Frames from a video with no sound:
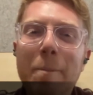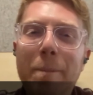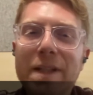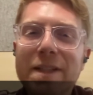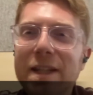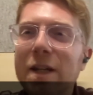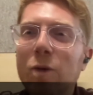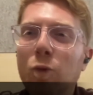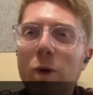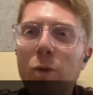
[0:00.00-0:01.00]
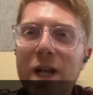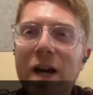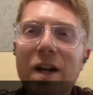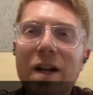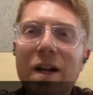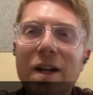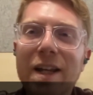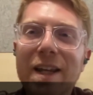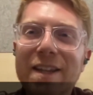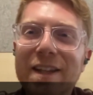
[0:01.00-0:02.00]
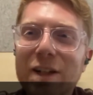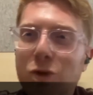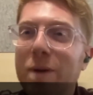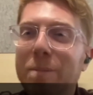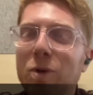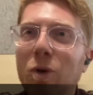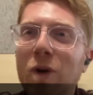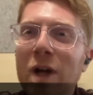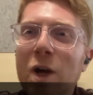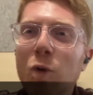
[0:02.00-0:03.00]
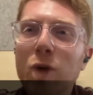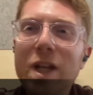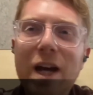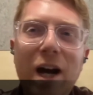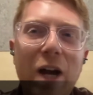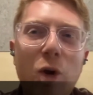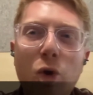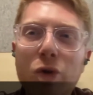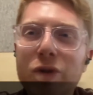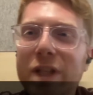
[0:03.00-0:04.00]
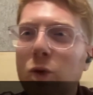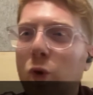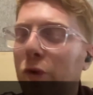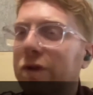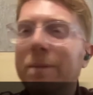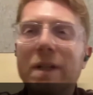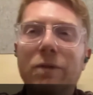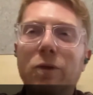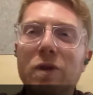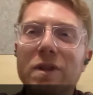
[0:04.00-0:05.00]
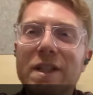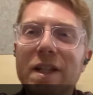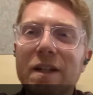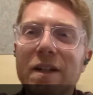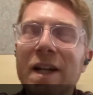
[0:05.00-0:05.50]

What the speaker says: But here where we are in crypto, we are on the ultimate frontier.